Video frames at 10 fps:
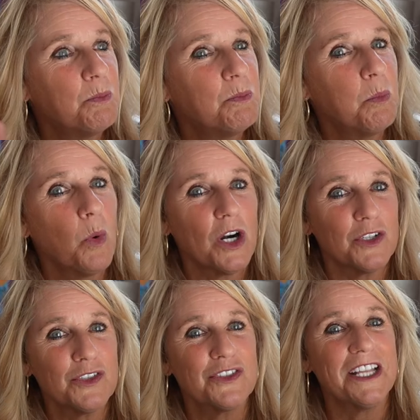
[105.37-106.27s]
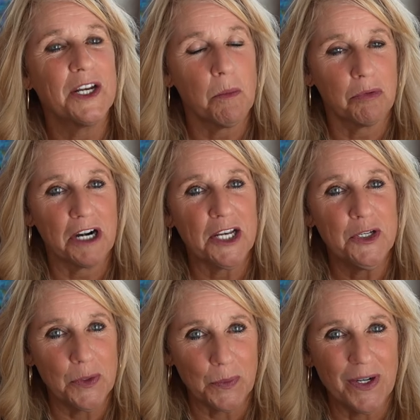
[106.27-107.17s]
worse than a brand
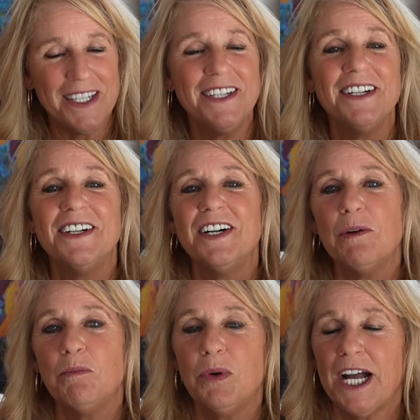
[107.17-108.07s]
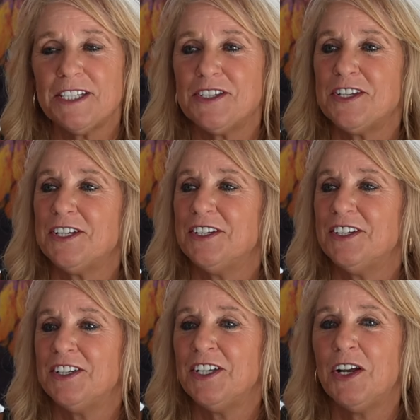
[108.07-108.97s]
new one, but
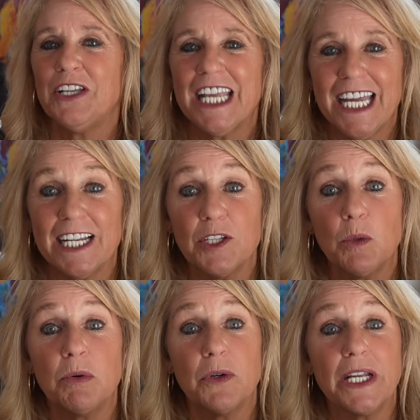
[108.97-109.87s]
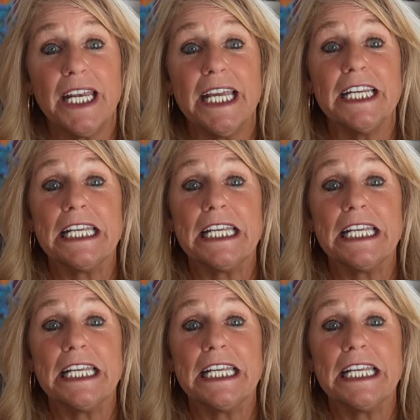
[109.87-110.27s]
you got a little broken in.